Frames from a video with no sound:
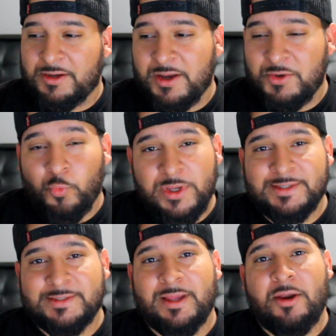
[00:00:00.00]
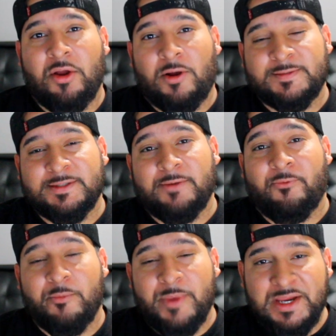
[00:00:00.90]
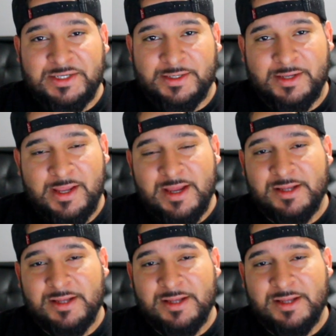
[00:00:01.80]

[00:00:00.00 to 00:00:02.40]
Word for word: gun wing slot offset formation.